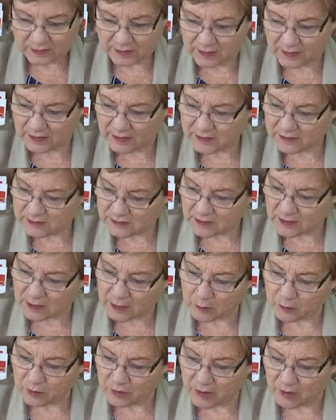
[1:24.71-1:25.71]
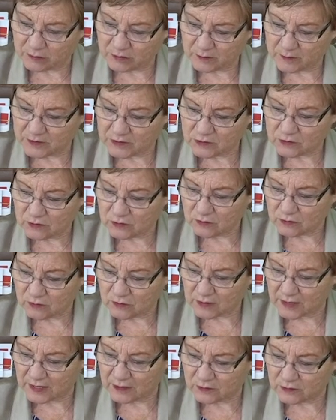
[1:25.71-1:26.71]
and I said our problem is
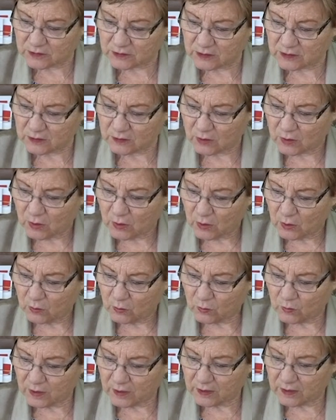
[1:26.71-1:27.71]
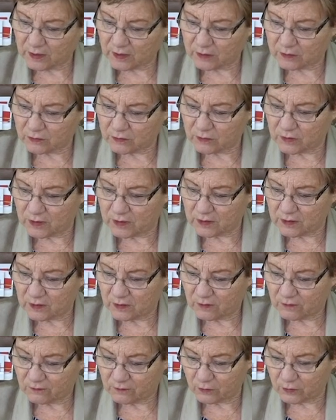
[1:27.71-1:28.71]

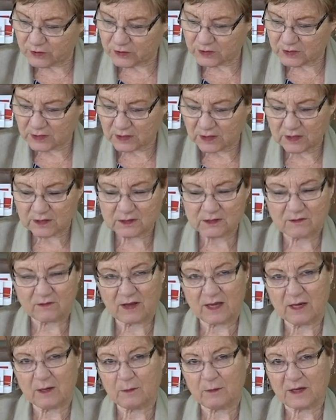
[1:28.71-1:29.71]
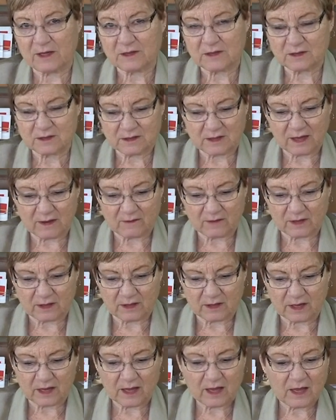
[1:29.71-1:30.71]
2,114 divided by
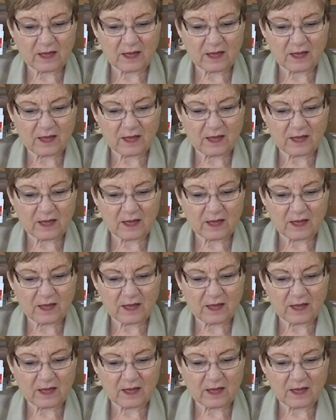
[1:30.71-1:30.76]
7,